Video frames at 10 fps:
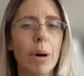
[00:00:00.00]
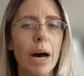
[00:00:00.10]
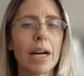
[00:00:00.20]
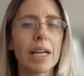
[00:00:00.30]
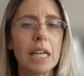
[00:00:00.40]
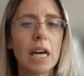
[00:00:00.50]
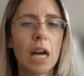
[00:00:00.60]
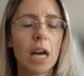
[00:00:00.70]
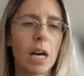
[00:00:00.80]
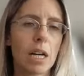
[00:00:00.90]
by
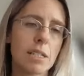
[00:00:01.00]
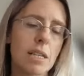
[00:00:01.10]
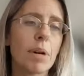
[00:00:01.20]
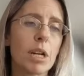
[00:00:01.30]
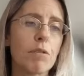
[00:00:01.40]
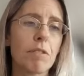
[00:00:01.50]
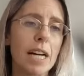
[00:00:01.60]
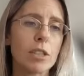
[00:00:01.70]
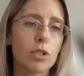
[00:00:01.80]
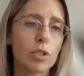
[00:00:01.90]
some
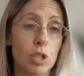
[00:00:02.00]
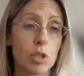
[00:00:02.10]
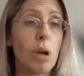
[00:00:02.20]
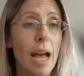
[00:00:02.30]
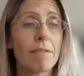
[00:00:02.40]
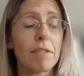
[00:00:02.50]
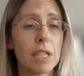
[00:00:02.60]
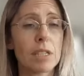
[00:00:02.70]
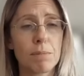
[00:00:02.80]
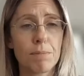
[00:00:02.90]
manufacturers to have
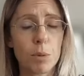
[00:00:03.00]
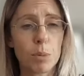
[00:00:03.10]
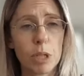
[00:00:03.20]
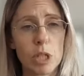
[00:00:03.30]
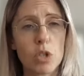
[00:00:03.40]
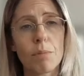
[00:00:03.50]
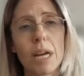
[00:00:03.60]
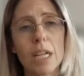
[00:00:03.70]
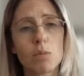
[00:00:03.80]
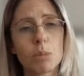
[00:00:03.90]
these reputation
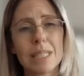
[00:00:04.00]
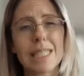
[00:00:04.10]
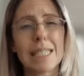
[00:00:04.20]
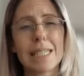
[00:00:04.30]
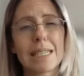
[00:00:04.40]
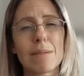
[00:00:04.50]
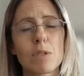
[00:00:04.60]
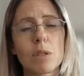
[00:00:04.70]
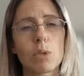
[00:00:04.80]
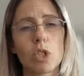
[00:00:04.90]
management
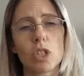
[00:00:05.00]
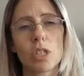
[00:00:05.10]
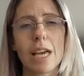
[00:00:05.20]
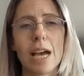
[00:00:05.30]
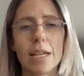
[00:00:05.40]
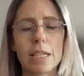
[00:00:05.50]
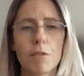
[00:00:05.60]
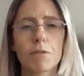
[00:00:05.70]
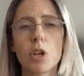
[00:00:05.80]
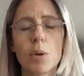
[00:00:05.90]
systems in which they ask
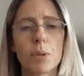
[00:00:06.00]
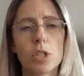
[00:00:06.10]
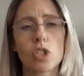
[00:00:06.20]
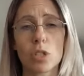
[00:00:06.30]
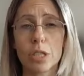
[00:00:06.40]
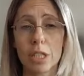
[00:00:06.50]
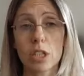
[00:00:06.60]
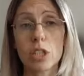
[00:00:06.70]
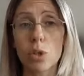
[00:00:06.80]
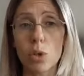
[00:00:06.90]
after a purchase,
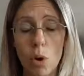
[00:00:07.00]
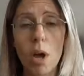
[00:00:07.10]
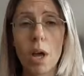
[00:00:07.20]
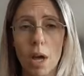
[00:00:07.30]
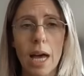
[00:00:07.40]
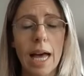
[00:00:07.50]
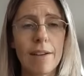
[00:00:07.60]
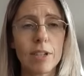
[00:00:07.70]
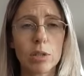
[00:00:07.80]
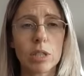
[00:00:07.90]
did you
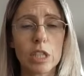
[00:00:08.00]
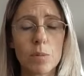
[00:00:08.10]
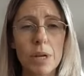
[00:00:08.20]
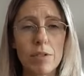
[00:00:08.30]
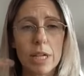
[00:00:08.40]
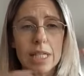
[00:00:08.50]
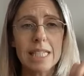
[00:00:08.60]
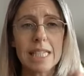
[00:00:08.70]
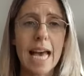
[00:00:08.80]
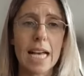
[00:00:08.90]
have a good
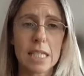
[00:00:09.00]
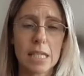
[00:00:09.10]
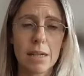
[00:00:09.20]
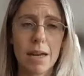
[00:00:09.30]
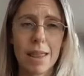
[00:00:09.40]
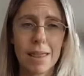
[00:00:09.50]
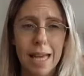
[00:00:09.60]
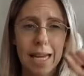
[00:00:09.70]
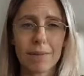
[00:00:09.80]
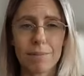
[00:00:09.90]
experience? Yes. And
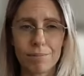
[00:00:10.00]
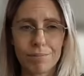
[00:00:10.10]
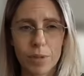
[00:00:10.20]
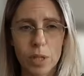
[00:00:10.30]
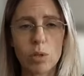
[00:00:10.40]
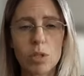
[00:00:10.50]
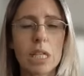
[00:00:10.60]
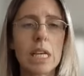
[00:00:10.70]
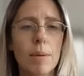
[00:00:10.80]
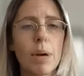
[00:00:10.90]
then goes
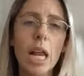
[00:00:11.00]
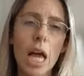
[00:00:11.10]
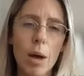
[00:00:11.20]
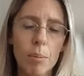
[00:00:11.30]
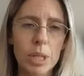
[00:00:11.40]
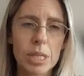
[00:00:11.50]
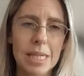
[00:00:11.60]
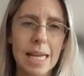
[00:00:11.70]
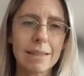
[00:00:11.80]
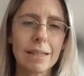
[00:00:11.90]
an email,
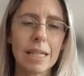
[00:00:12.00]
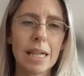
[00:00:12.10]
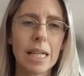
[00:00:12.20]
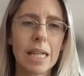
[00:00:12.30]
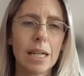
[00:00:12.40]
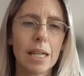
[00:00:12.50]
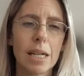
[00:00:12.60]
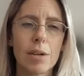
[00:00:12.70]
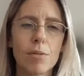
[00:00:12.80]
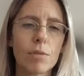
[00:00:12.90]
please send
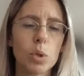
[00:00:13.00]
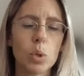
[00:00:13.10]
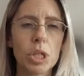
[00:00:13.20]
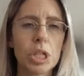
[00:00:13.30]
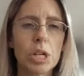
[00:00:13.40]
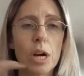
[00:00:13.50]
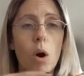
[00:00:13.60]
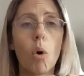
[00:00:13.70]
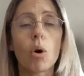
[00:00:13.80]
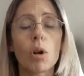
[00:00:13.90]
a review
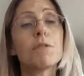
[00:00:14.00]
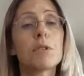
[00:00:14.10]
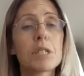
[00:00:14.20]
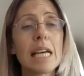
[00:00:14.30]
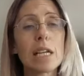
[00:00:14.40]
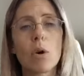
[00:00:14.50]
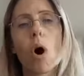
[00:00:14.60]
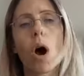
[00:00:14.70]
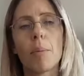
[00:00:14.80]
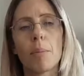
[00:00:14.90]
here. Or if you say
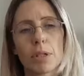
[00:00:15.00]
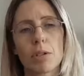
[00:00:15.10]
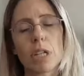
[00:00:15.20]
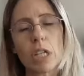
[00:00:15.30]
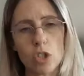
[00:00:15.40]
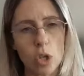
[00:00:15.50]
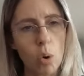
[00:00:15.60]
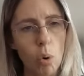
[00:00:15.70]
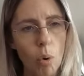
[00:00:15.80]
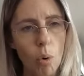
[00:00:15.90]
no, please arrange a
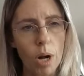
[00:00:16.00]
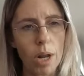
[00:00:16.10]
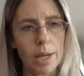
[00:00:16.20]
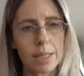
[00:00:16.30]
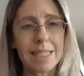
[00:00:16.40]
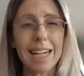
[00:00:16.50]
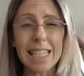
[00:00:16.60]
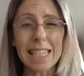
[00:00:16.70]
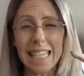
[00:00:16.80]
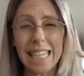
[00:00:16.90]
call. That
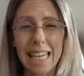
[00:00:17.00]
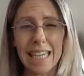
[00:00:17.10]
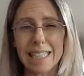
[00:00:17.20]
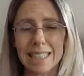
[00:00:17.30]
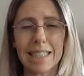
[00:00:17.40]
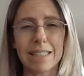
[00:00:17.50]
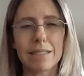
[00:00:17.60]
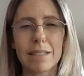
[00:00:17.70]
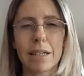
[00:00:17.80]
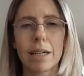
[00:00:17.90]
is a
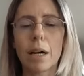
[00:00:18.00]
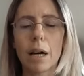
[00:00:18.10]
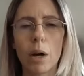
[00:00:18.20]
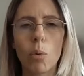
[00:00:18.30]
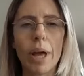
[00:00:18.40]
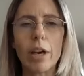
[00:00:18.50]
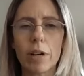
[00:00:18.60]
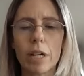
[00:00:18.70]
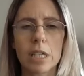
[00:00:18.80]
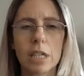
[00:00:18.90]
gated way
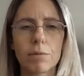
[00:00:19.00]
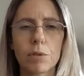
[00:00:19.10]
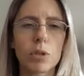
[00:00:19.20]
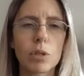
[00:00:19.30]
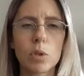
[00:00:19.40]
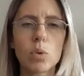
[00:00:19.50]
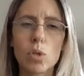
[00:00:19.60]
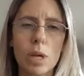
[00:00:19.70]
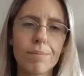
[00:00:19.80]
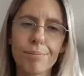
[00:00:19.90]
of asking for
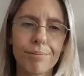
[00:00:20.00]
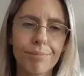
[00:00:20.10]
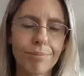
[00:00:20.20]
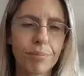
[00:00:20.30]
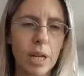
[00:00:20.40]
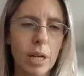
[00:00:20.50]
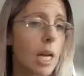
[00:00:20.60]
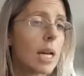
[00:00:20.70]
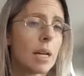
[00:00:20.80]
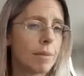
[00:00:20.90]
reviews, and
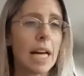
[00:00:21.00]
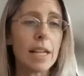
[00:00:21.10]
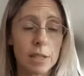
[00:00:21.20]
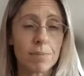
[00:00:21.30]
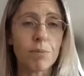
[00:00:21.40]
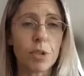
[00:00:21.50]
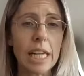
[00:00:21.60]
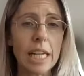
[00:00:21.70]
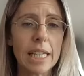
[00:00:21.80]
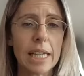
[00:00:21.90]
that is
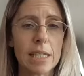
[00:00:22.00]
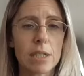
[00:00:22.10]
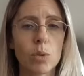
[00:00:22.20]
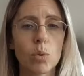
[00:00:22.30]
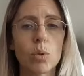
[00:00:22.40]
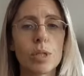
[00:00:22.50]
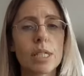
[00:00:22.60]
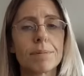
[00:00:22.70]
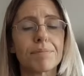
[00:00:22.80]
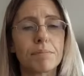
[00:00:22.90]
really against the
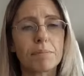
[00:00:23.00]
rules.